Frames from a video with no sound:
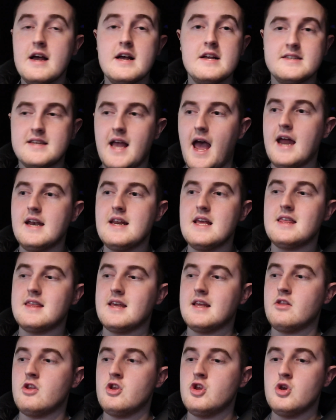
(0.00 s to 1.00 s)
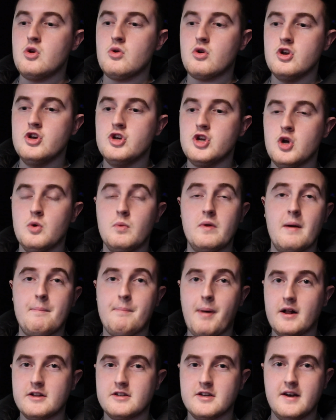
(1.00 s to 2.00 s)
So anything that you can do with a
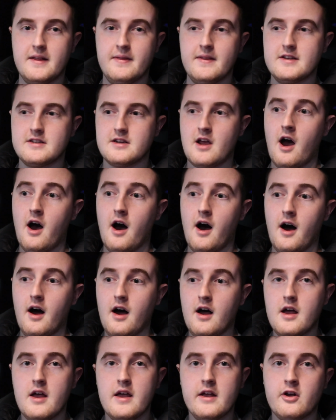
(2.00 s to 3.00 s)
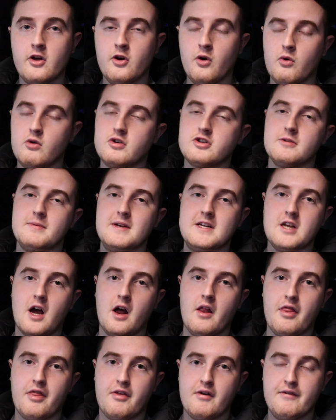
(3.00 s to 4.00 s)
button in this car can also be
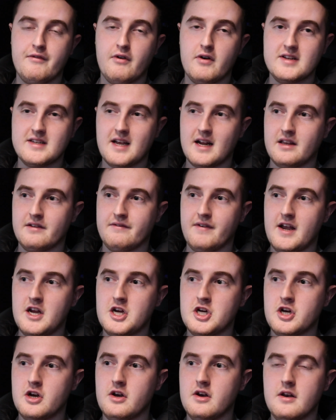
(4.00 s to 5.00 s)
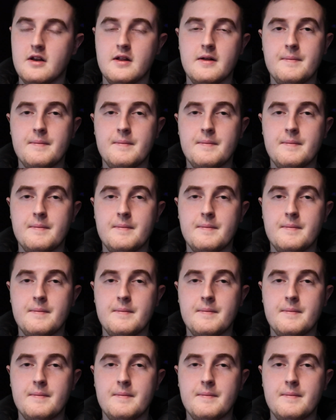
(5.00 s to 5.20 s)
done through voice activation.